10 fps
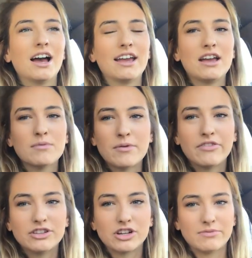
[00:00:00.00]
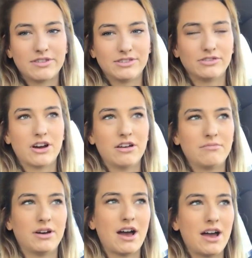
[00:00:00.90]
I can't remember if I talked about this or
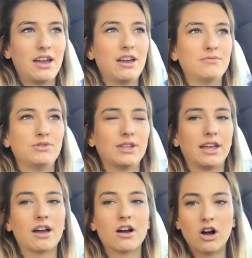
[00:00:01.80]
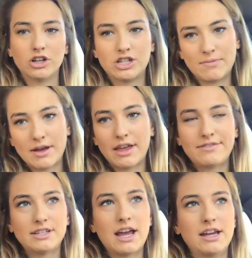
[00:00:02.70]
not, but I am doing like a college day in my
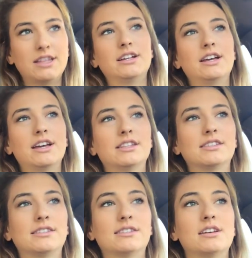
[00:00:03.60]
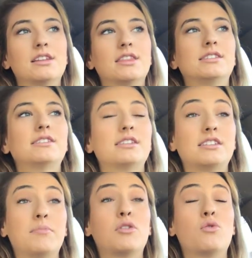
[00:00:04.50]
life today and it's, this is a
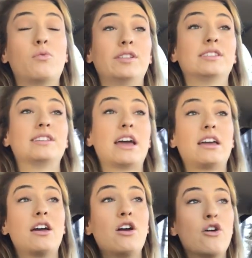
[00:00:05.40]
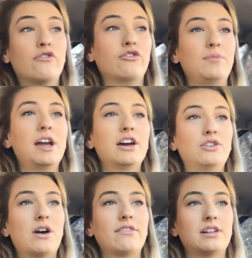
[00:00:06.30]
typical Wednesday. For me, I
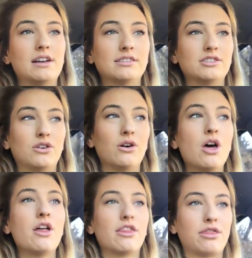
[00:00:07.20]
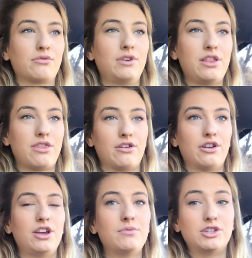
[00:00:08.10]
don't have class until
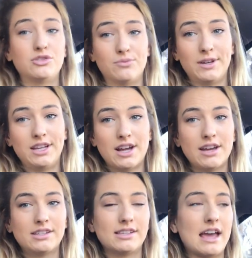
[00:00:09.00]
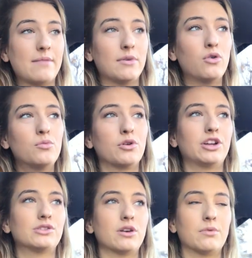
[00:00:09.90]
3.30, which is really nice because I have my whole
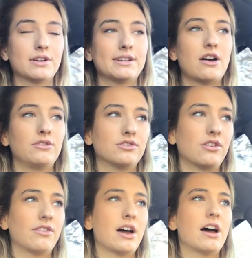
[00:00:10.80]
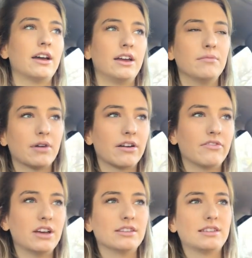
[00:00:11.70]
morning. So I worked out, you saw that, I ate
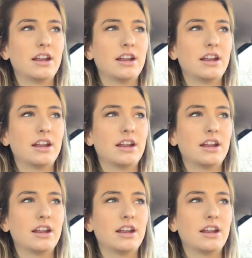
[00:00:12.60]
breakfast.